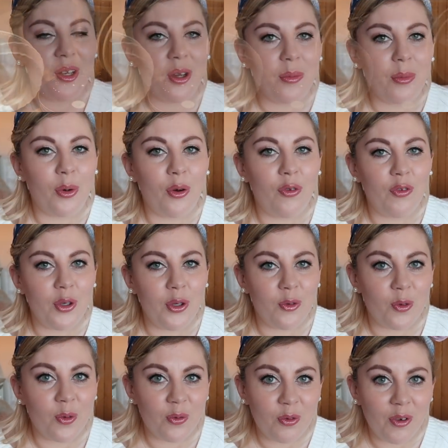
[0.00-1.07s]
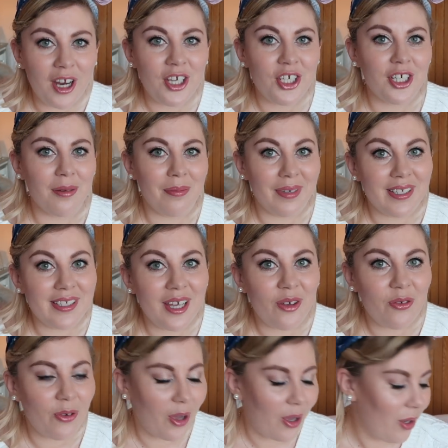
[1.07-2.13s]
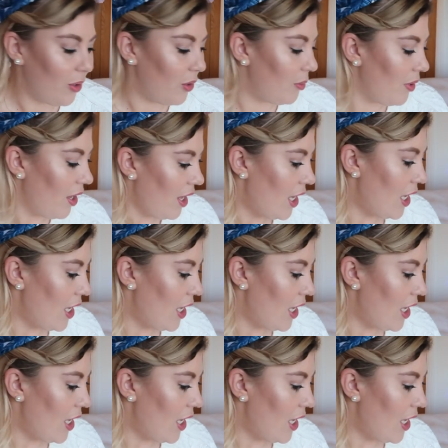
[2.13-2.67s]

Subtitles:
a lot more food from fresh and myself at home.